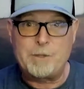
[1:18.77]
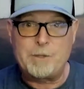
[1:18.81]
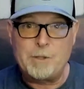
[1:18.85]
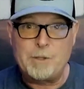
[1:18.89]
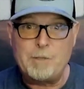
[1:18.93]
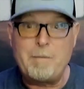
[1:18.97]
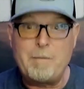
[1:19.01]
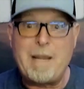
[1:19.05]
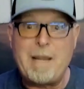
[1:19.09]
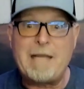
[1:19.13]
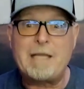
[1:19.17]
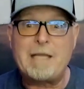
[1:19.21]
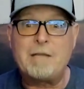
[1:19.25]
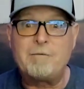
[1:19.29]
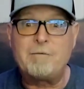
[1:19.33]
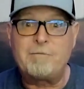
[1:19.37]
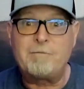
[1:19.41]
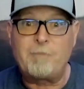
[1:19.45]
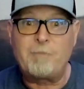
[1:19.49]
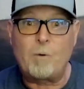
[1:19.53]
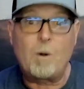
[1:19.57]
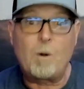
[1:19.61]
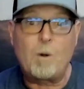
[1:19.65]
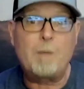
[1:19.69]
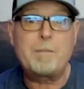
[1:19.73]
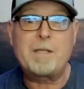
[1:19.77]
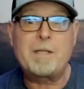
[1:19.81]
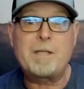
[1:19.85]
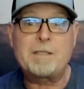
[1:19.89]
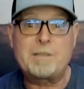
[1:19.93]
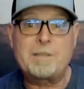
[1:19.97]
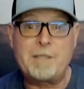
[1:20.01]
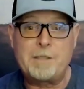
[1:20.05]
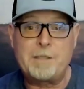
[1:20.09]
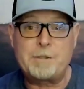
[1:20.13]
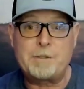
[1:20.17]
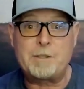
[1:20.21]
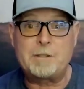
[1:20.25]
you make informed
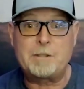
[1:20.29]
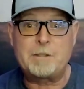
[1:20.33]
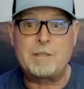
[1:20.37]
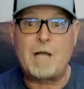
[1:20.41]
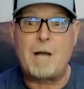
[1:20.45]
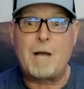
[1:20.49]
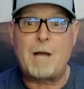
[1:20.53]
decisions